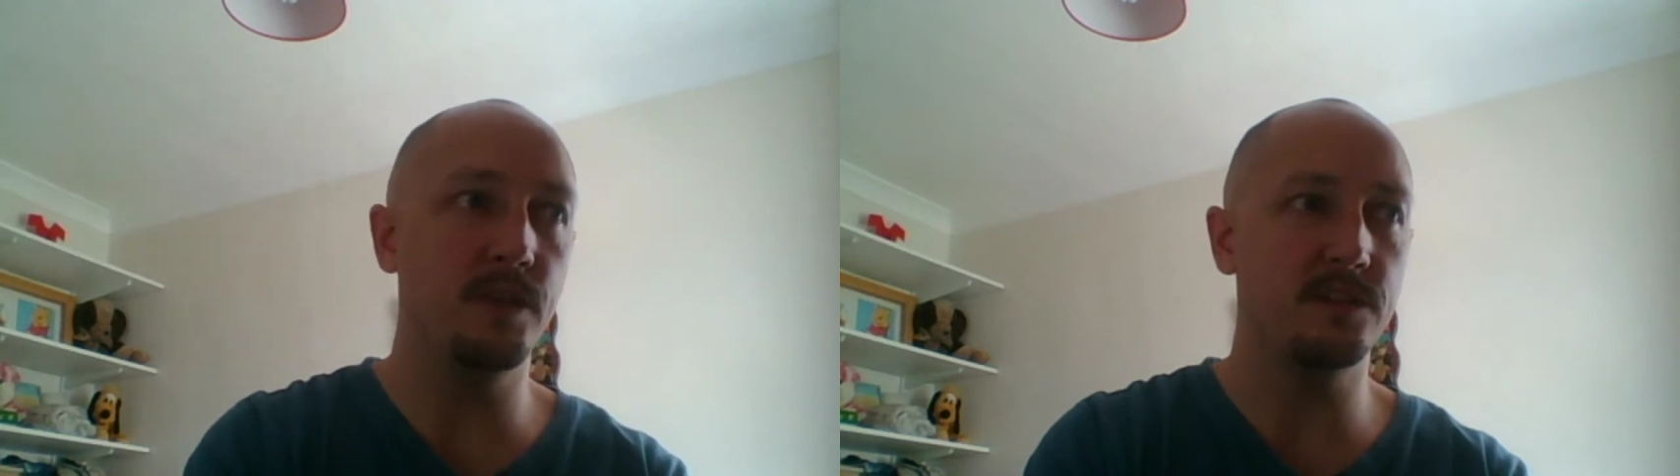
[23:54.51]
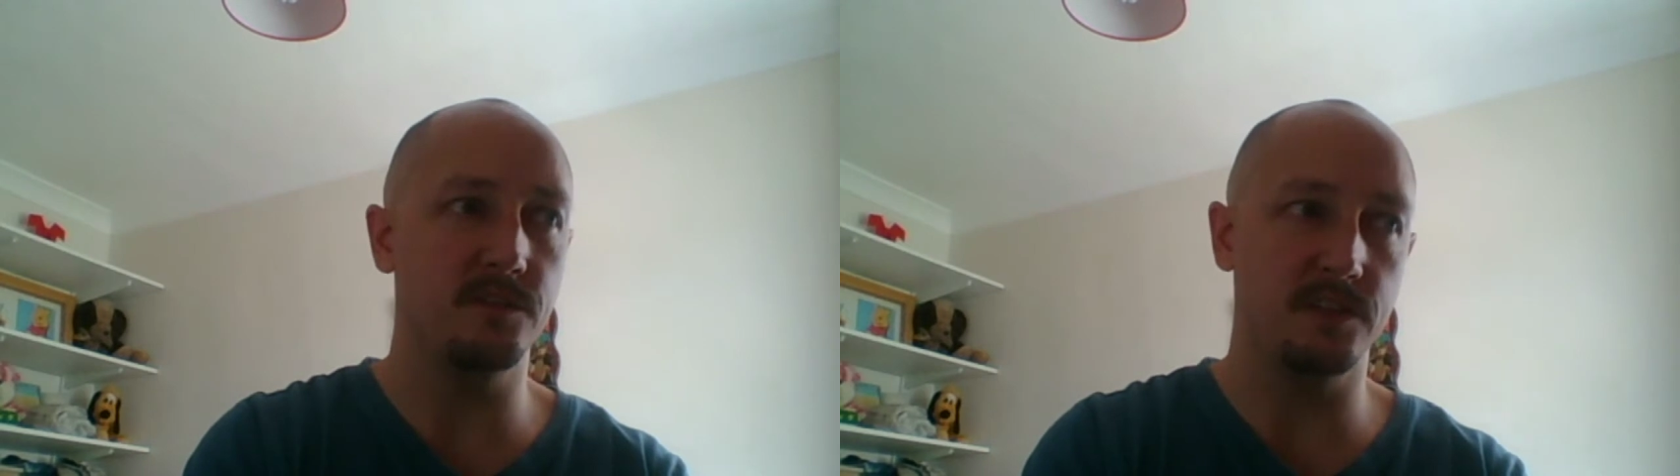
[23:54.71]

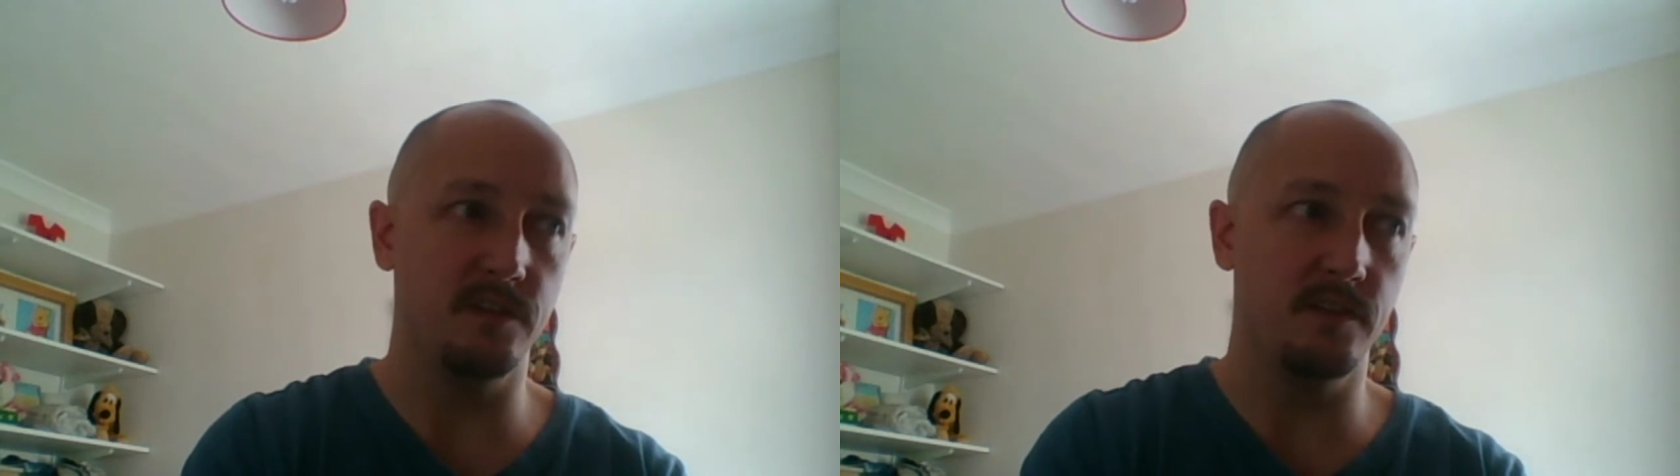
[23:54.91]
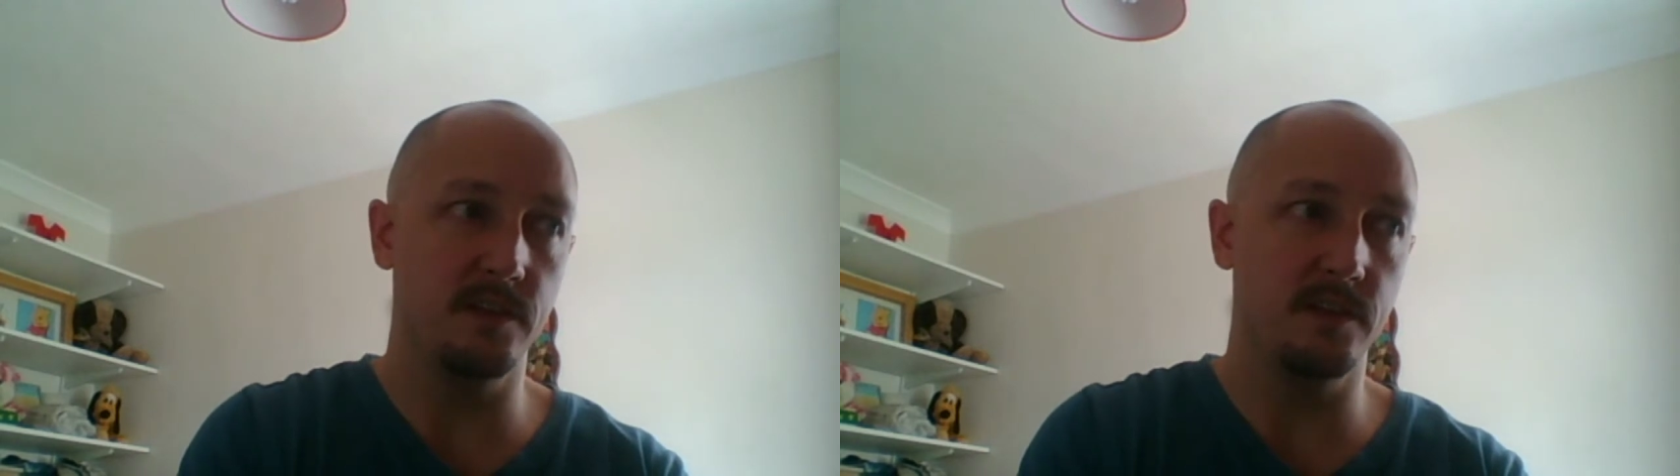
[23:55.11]
that sort of stuff.